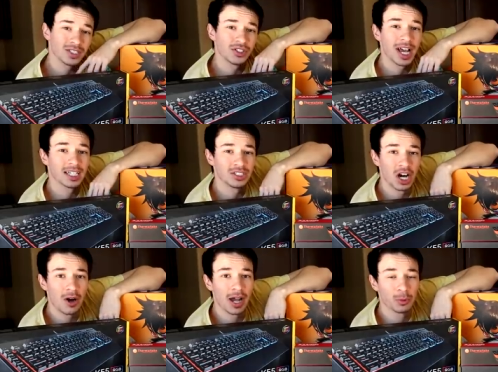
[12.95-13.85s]
as you guys
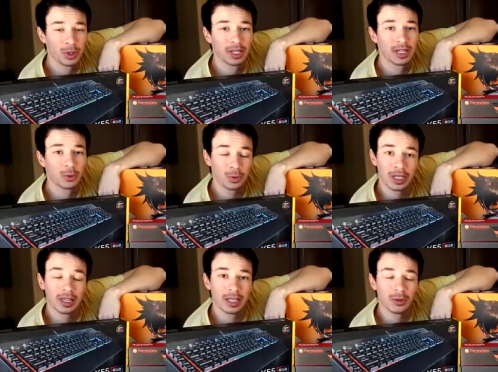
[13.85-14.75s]
know, I really,
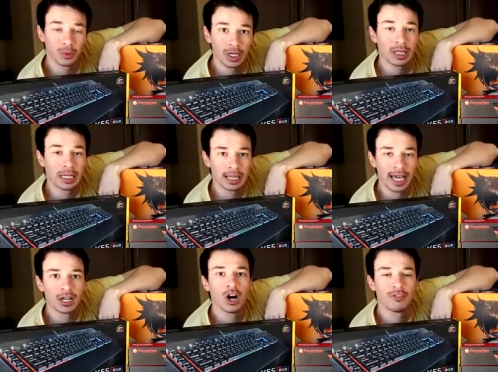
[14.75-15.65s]
really, really
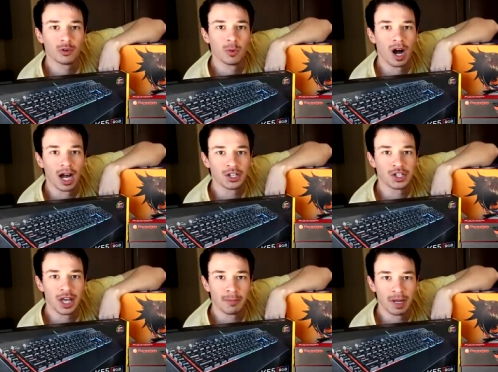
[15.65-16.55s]
like
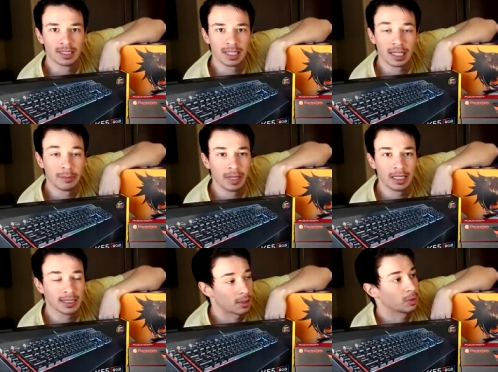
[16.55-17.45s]
Overwatch. That basically
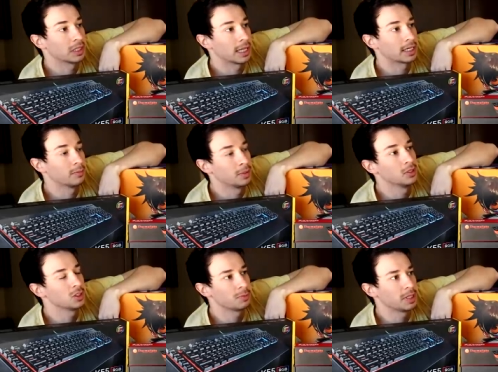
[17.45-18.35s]
means I really like
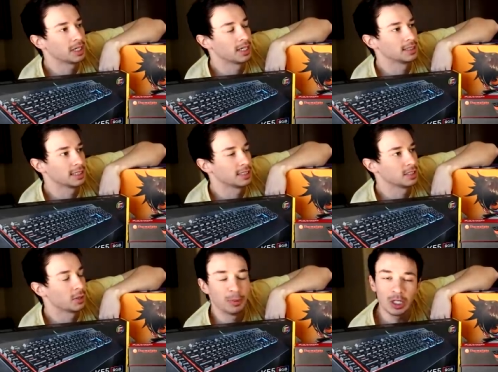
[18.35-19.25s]
abuse because this
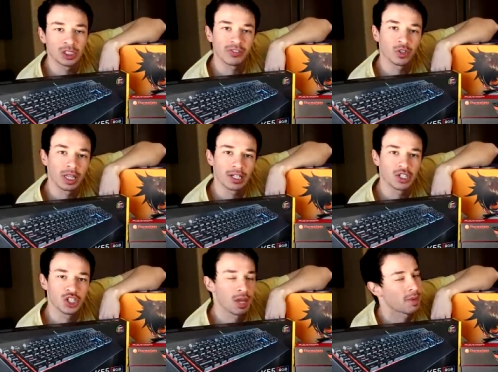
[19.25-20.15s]
is an abusive
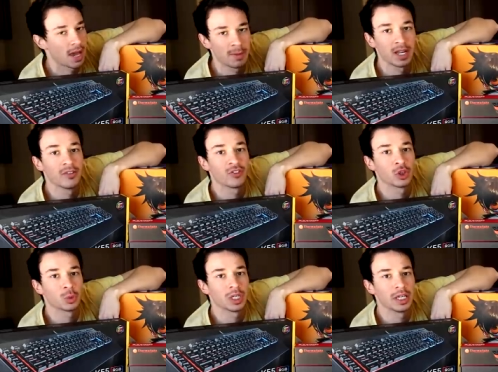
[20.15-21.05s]
relationship that I've been in for
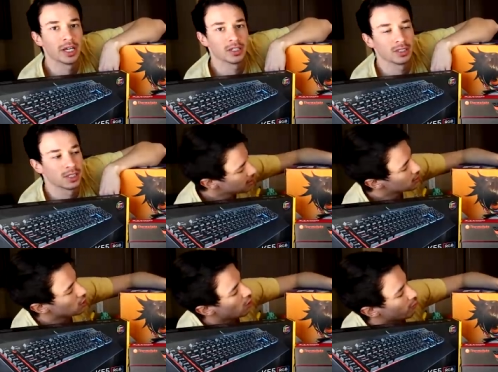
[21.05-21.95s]
three years.
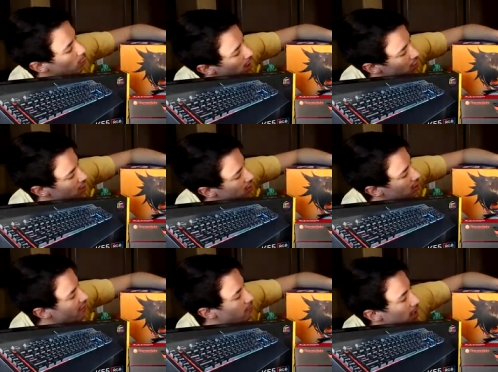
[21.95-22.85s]
Since Overwatch is the
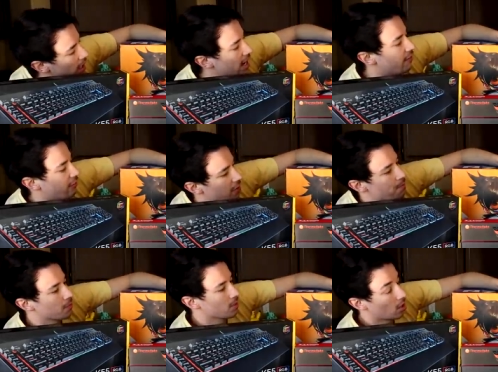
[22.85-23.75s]
love of my life,
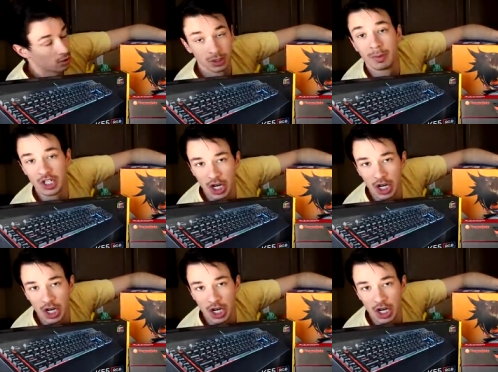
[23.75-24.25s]
also my